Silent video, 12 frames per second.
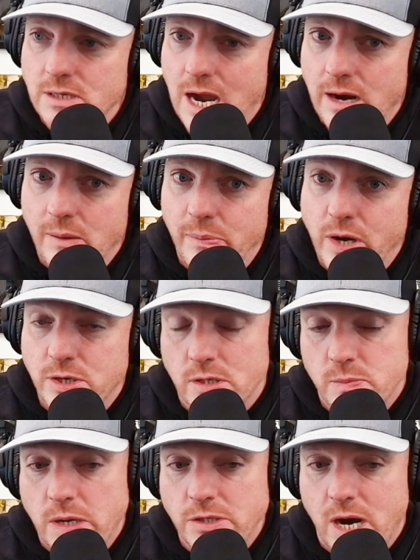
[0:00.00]
It's higher compression.
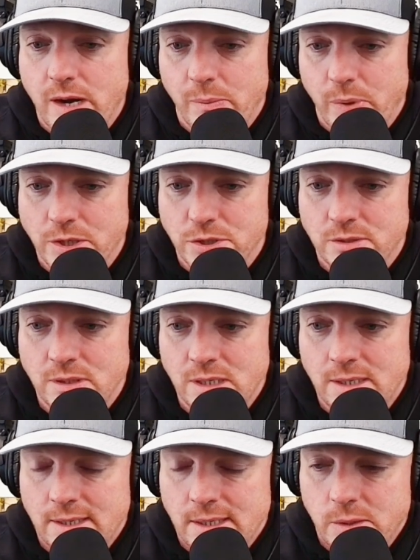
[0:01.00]
It's much higher compression,
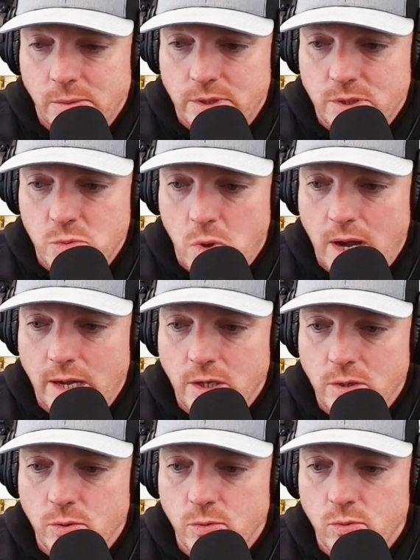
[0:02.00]
which is why
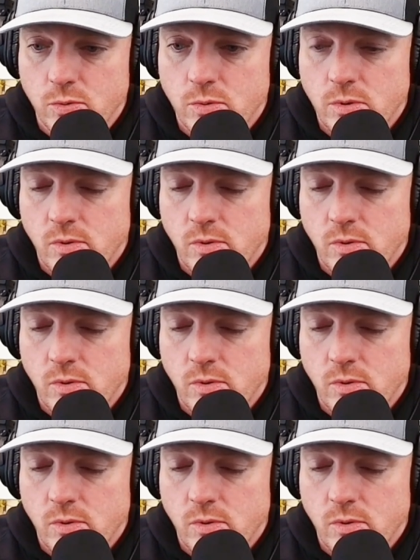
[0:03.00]
you,